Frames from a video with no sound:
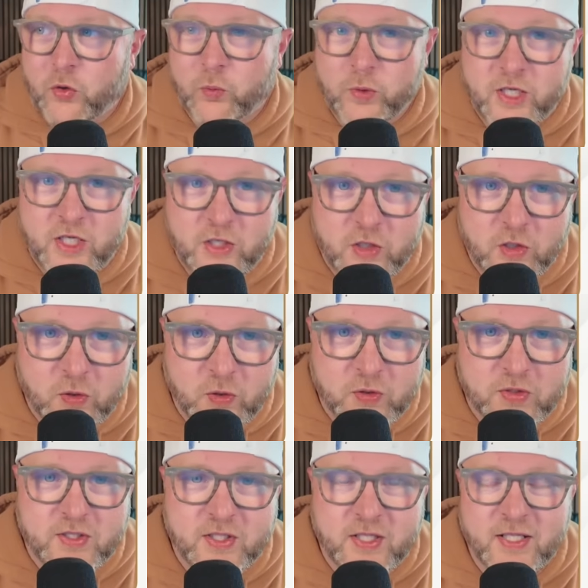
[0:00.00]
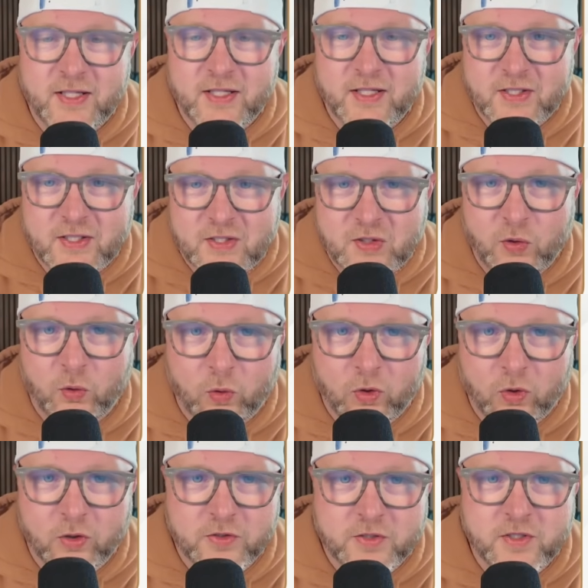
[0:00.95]
reduced the
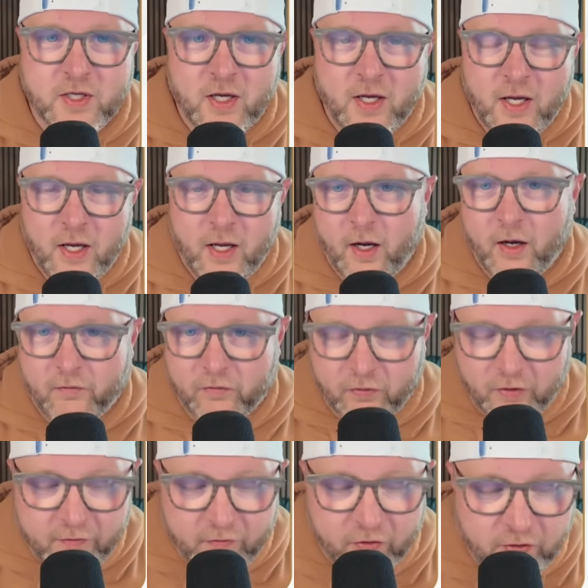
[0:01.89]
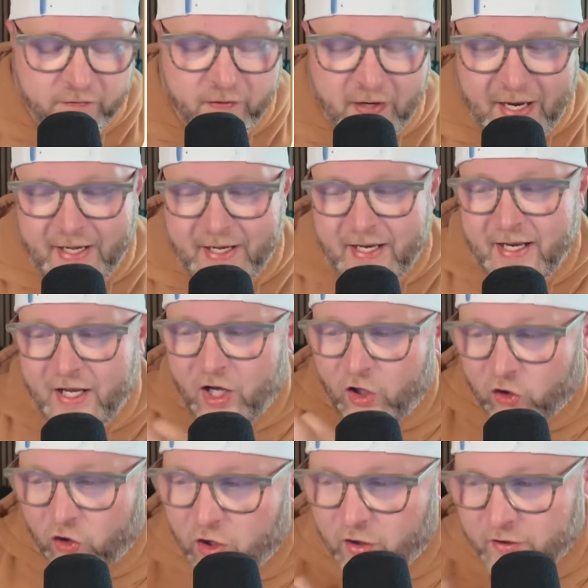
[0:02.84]
stores of liver fat
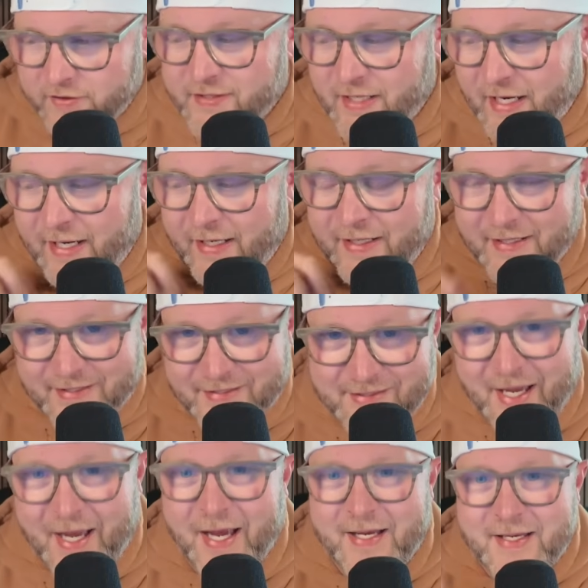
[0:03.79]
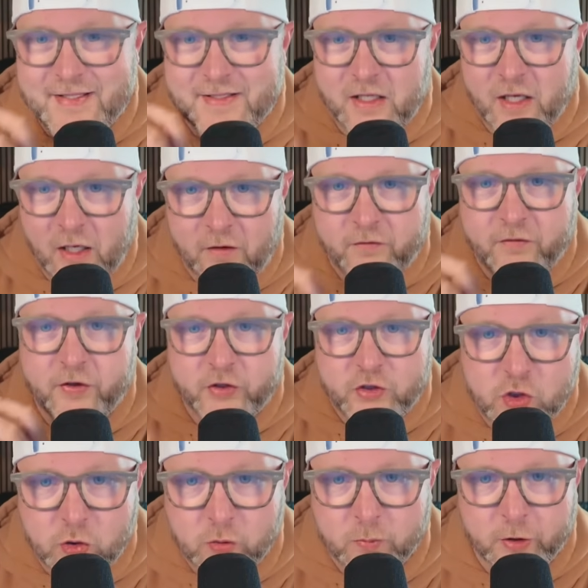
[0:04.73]
alongside the size of the
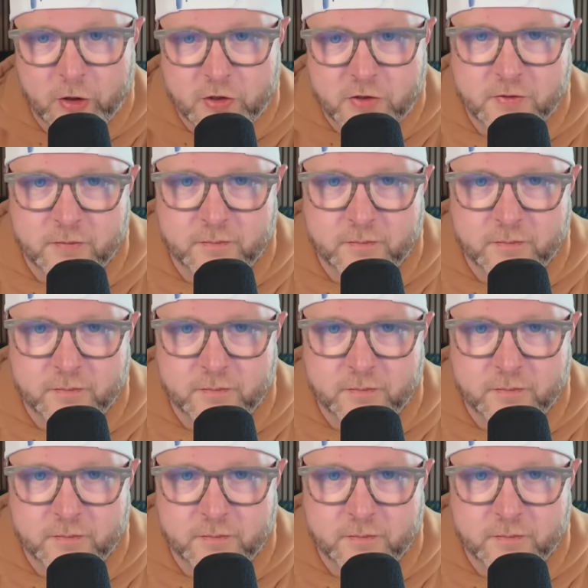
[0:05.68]
tumors.